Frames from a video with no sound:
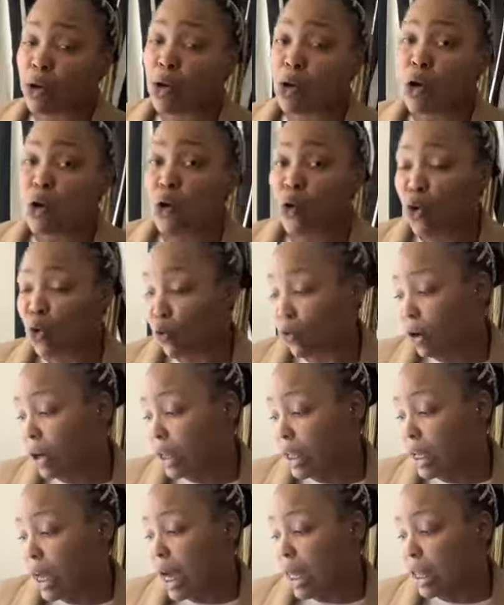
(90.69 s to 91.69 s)
or
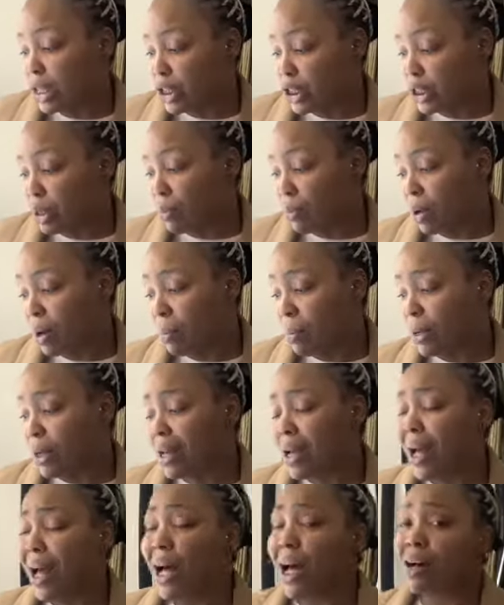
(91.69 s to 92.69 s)
radiology department
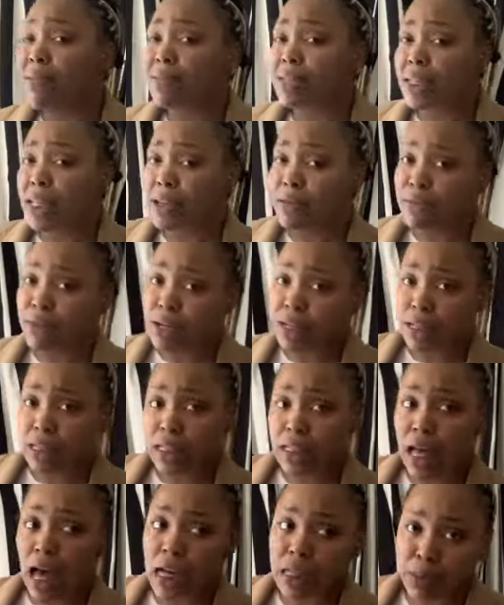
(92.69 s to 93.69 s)
of St. Francis
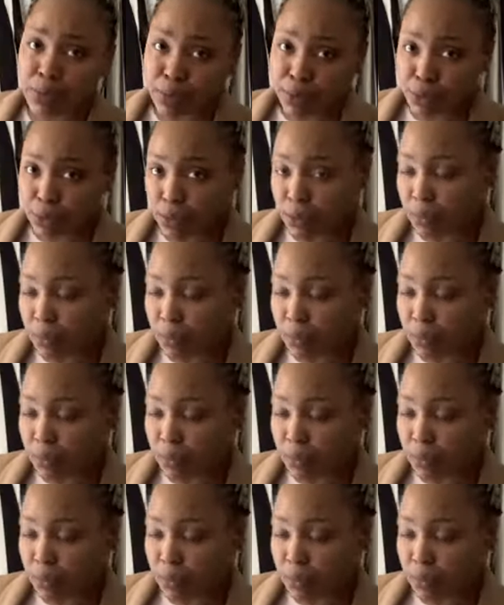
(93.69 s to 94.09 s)
Hospital.